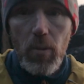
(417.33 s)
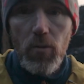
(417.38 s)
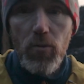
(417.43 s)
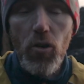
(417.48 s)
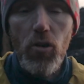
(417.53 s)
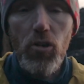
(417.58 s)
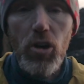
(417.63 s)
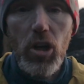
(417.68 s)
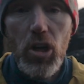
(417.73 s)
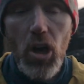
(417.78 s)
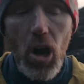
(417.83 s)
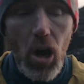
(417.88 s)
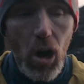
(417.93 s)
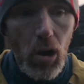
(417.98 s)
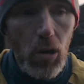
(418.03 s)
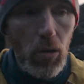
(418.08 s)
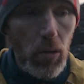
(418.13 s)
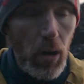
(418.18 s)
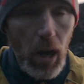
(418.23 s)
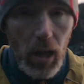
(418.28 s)
before I
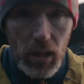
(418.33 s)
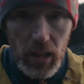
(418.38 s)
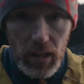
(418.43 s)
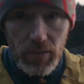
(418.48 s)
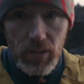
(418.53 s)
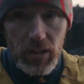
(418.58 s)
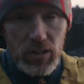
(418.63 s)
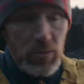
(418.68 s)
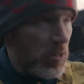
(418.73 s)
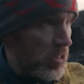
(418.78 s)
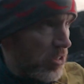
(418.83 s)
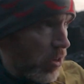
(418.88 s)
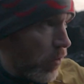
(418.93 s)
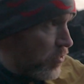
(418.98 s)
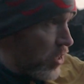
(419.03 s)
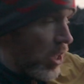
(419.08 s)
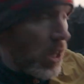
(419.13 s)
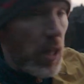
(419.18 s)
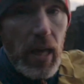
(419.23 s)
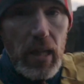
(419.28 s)
go, I'll leave this because
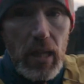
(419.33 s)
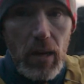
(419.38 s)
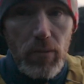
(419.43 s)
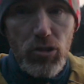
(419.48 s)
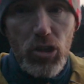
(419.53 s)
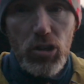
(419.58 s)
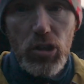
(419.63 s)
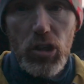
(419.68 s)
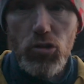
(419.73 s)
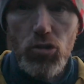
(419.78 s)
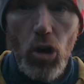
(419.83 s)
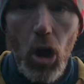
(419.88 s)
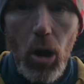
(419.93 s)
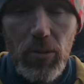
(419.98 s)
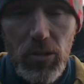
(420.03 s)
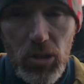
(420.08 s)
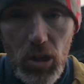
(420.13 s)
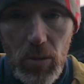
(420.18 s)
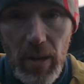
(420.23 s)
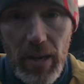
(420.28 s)
obviously the light levels are going to
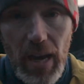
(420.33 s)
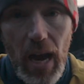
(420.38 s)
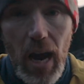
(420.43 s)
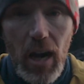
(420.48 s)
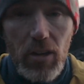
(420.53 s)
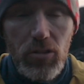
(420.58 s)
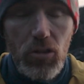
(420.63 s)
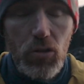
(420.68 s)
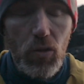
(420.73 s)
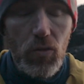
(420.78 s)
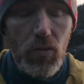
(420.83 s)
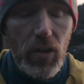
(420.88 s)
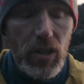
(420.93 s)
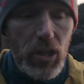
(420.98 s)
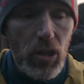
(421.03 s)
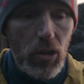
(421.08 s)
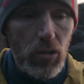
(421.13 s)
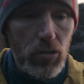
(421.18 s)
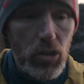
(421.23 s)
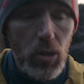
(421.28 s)
drop. It's going to make it hard to do
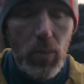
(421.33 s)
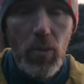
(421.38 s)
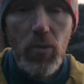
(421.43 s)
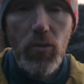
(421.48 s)
videos. So